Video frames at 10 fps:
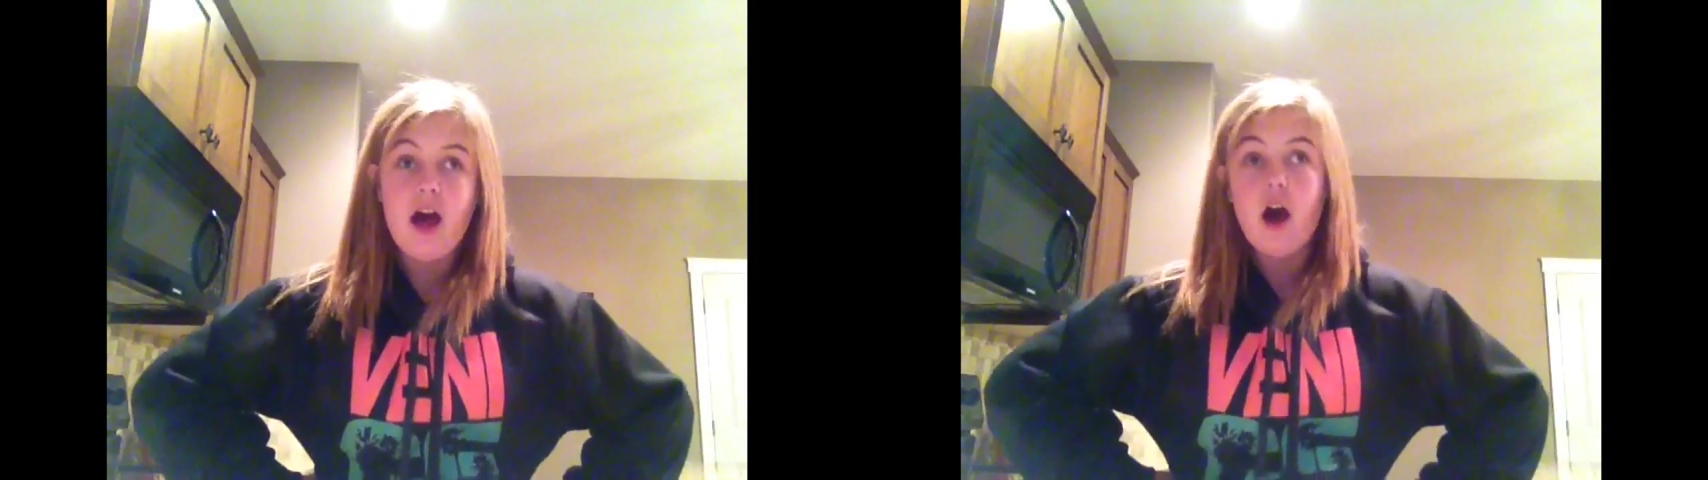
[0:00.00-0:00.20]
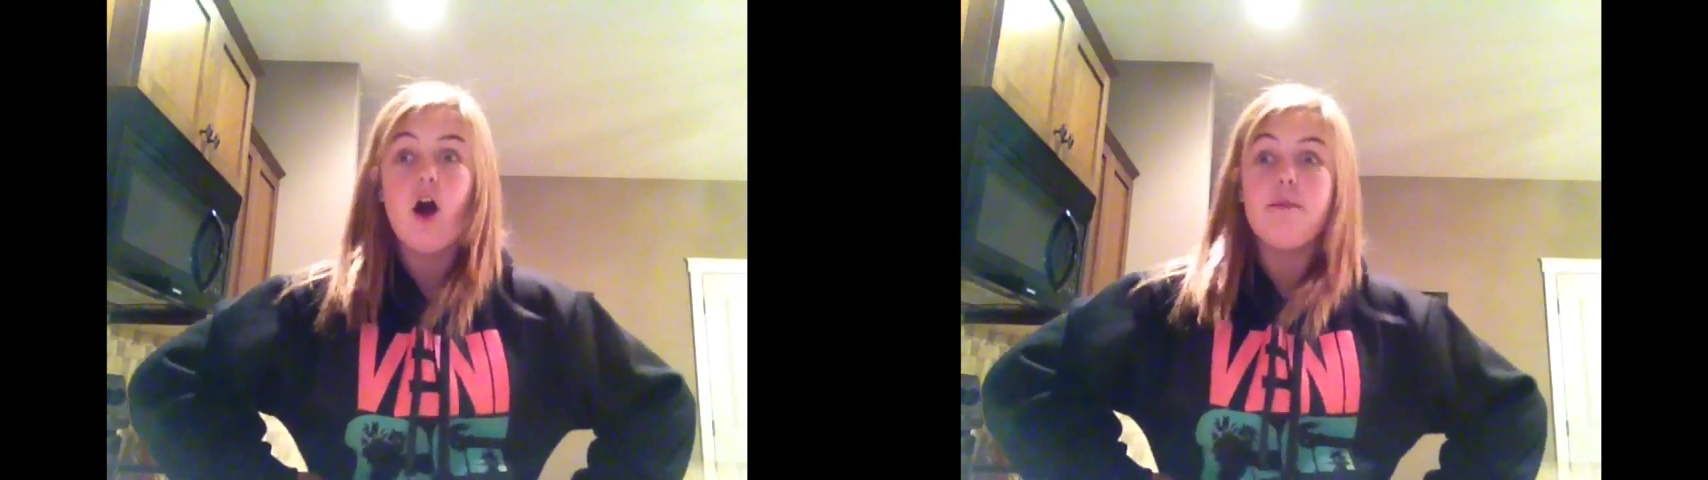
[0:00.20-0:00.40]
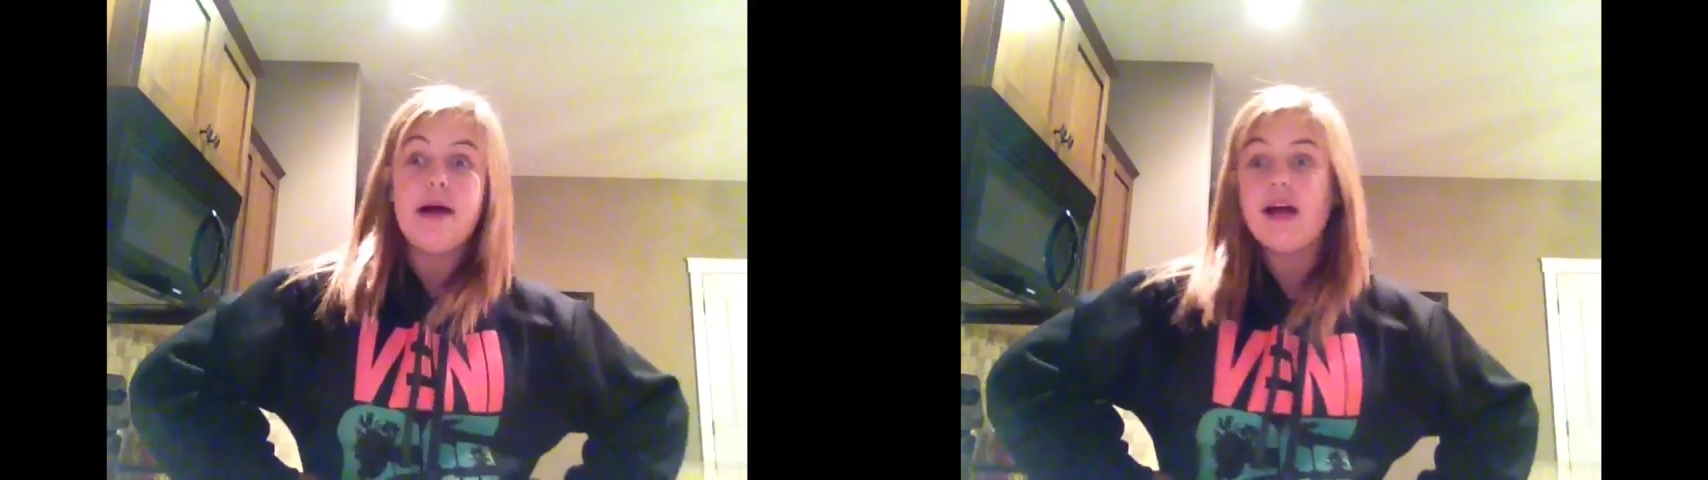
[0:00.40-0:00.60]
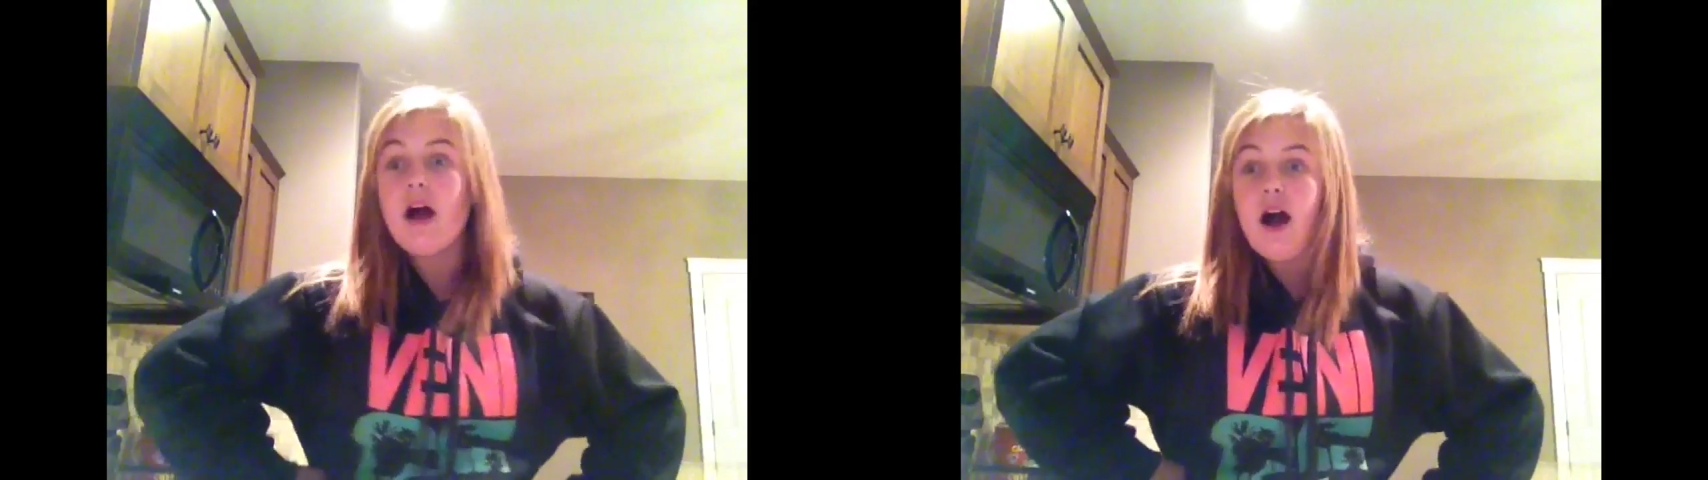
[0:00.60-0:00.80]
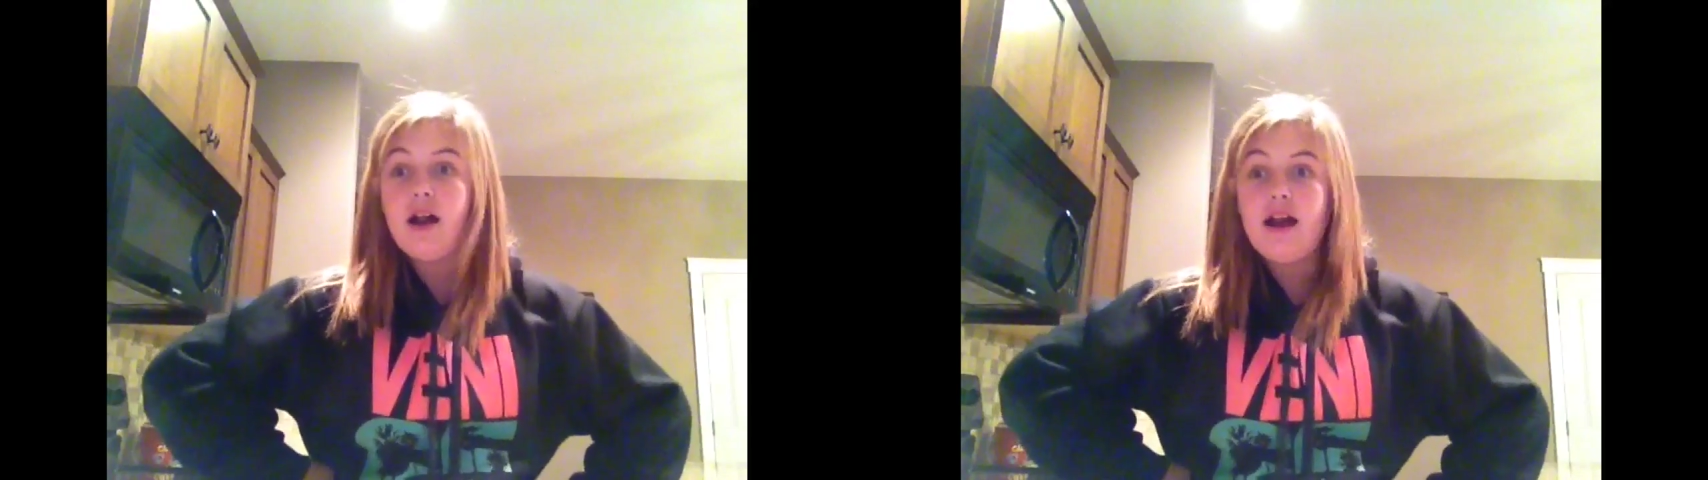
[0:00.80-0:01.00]
Oh my
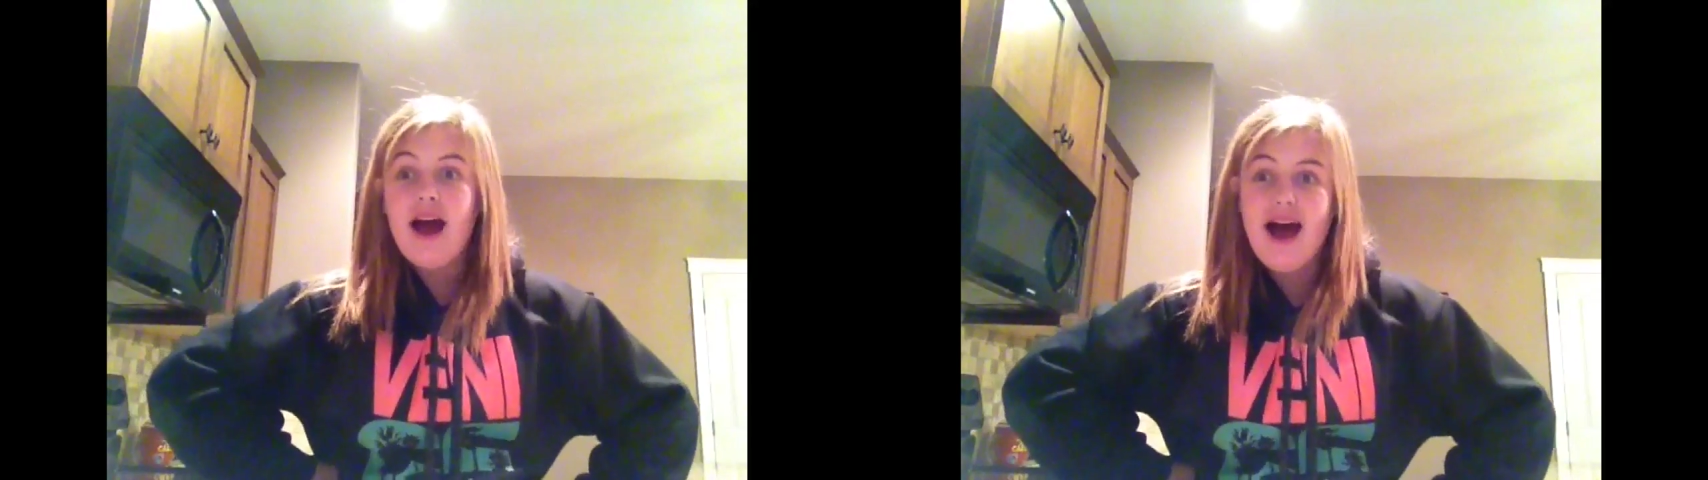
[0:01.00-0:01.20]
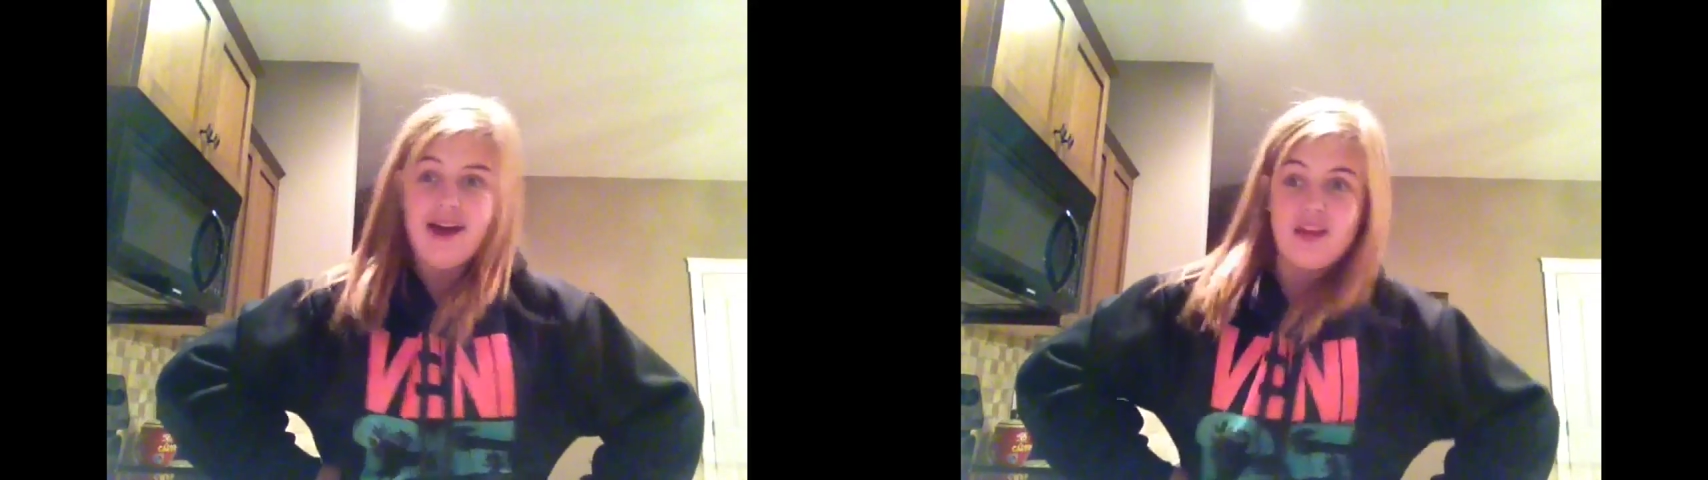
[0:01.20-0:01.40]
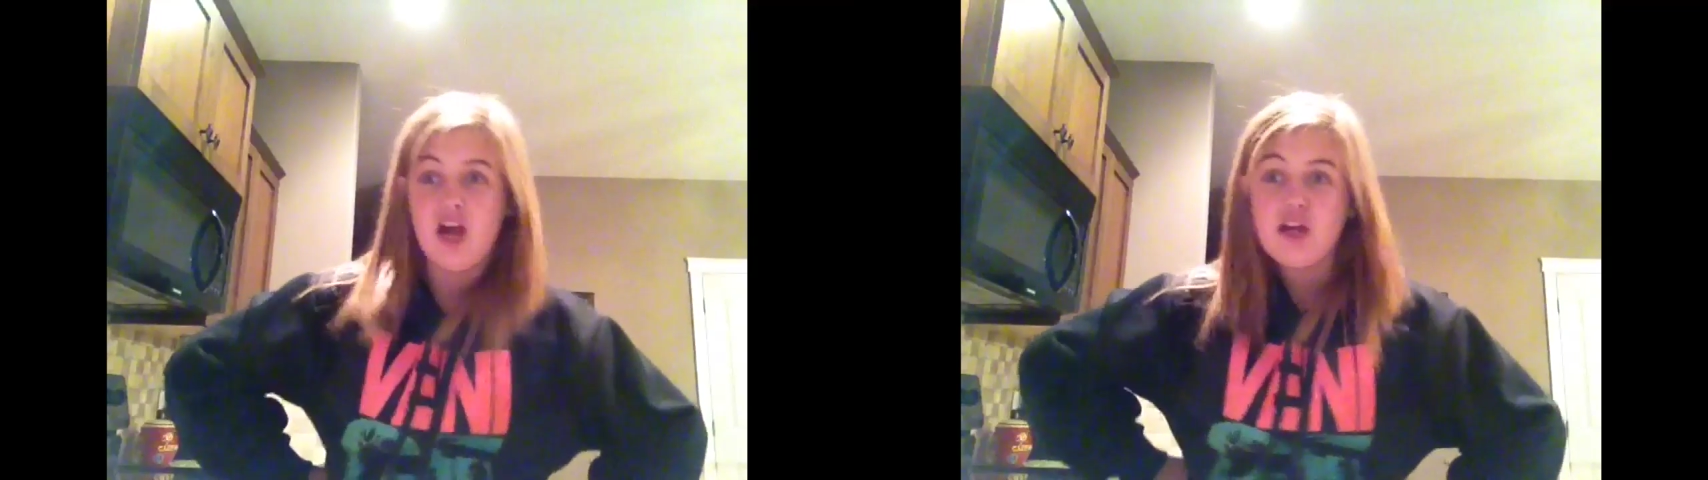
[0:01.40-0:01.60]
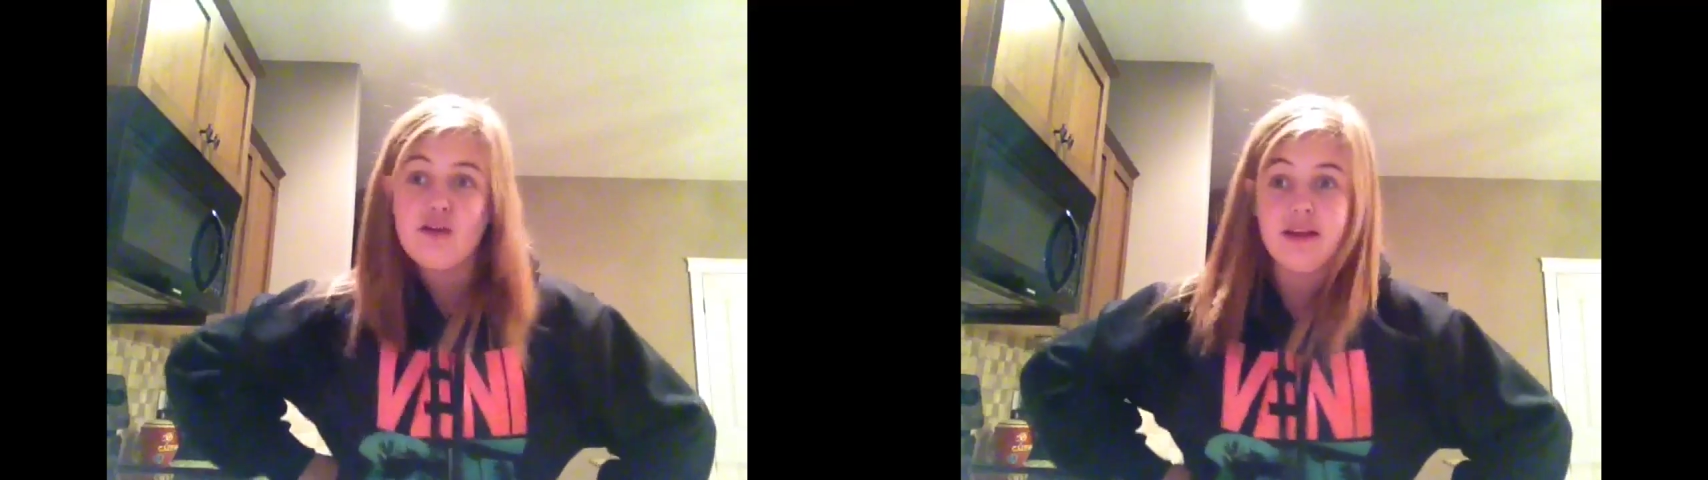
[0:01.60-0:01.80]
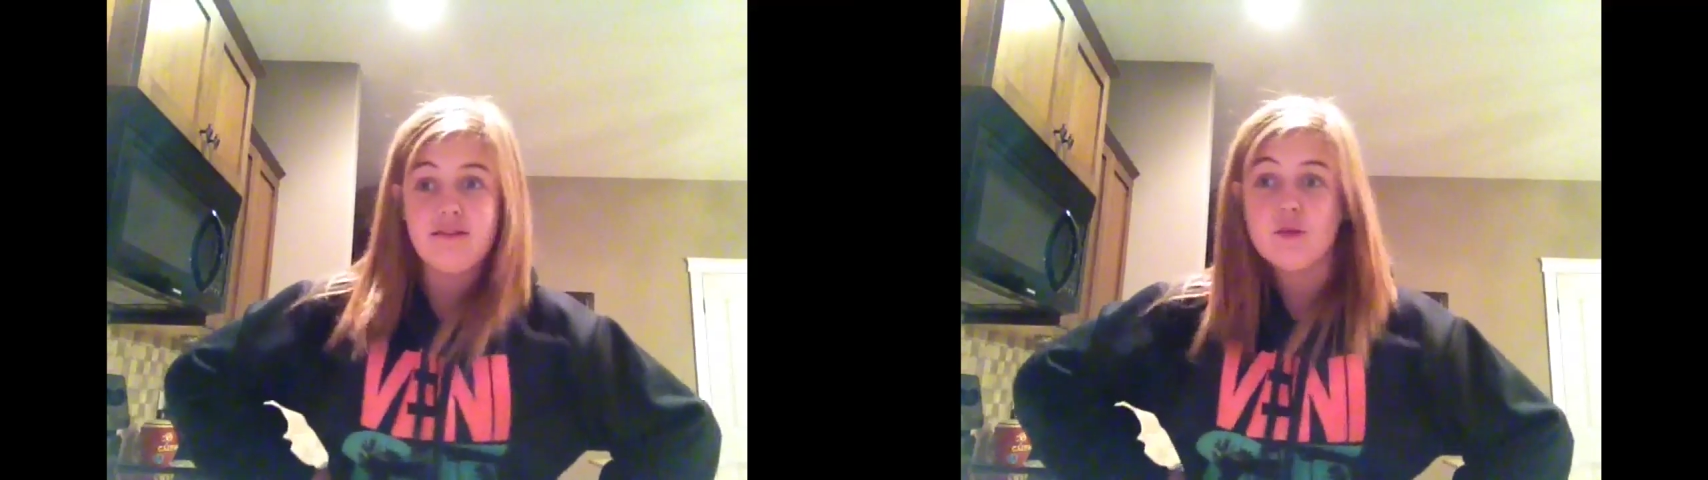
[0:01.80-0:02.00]
god, I thought
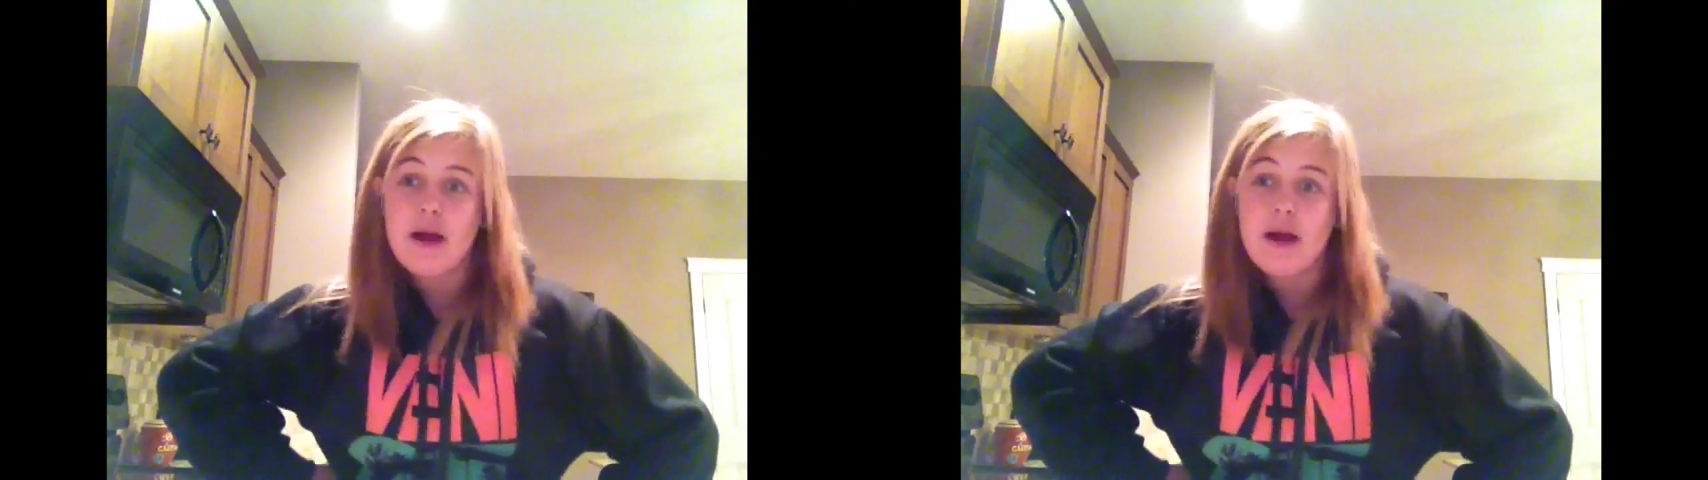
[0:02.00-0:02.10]
you lived